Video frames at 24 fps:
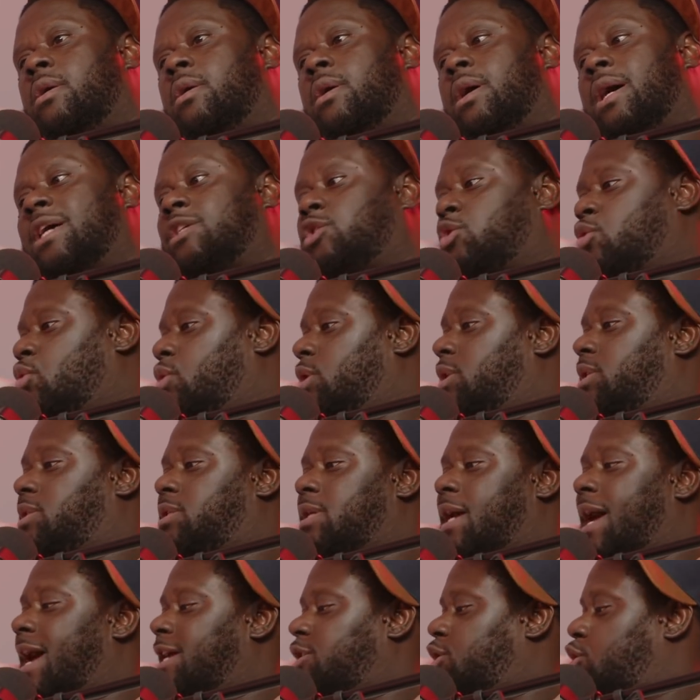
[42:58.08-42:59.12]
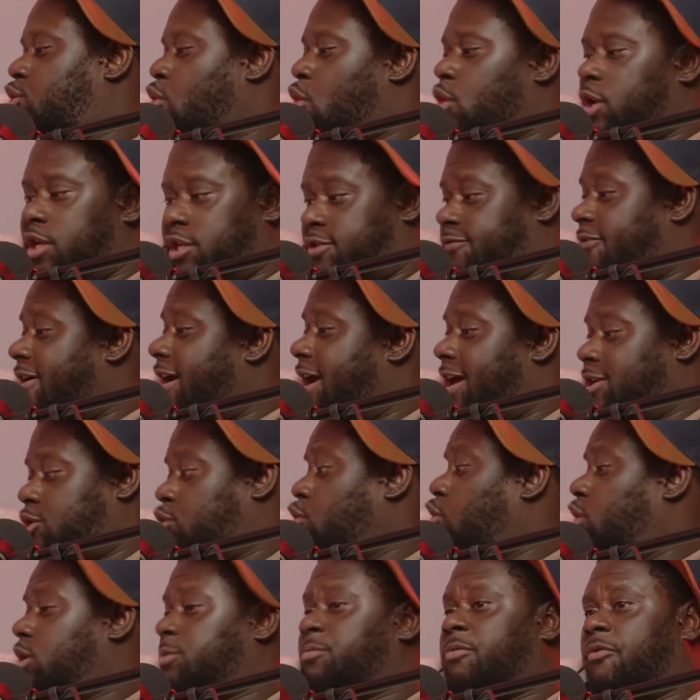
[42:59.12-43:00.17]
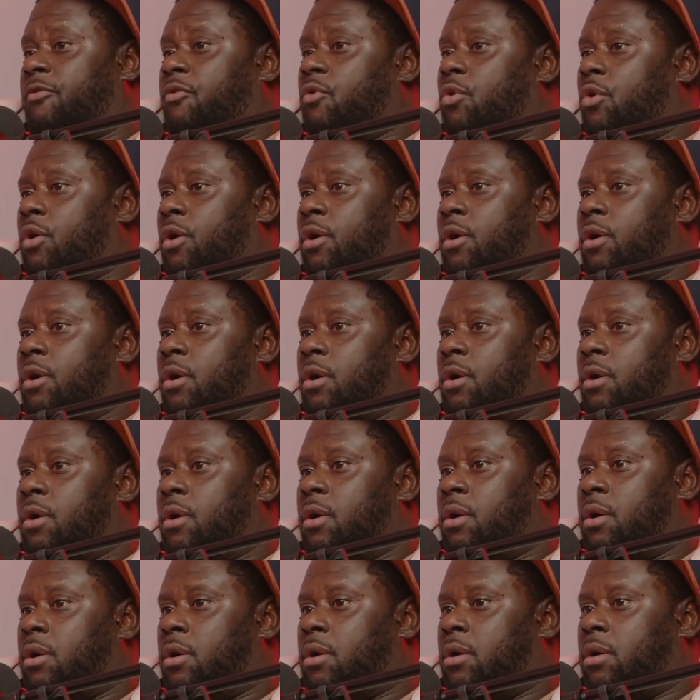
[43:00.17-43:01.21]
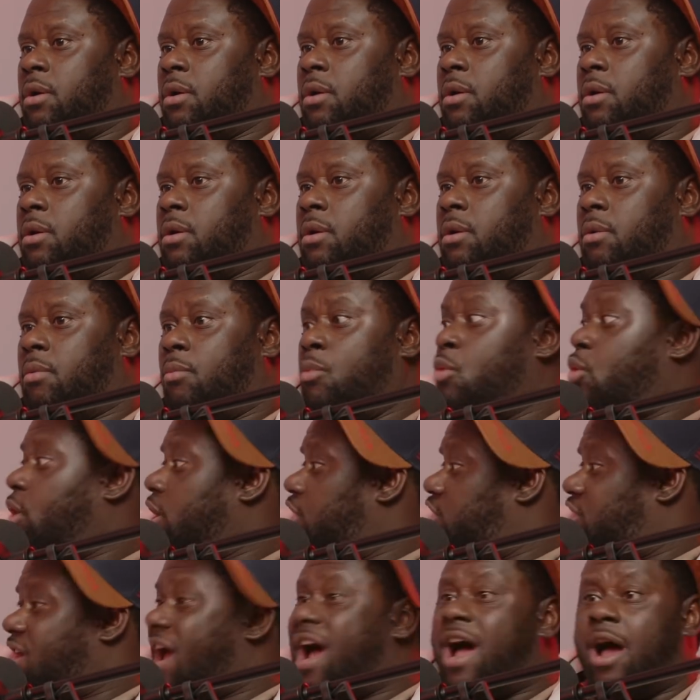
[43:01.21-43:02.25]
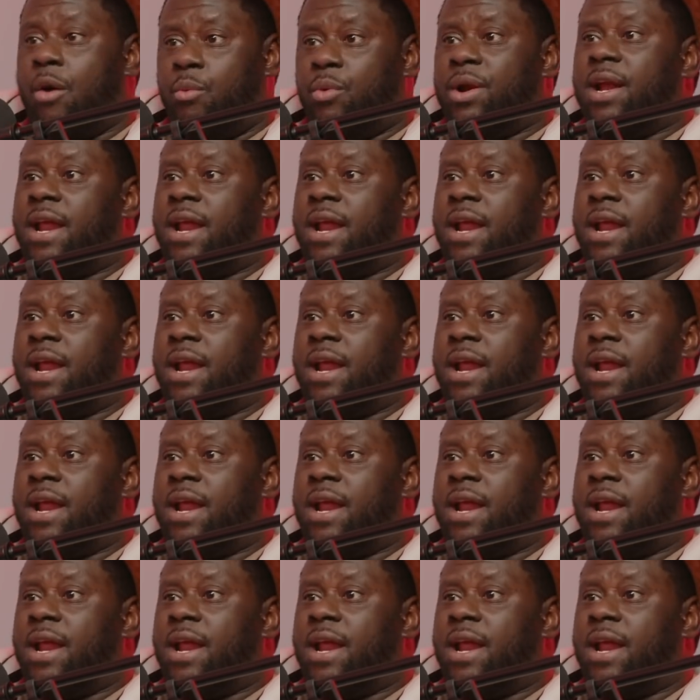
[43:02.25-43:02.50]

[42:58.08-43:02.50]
I saw this, I saw this, I saw this before. Mook and Sean went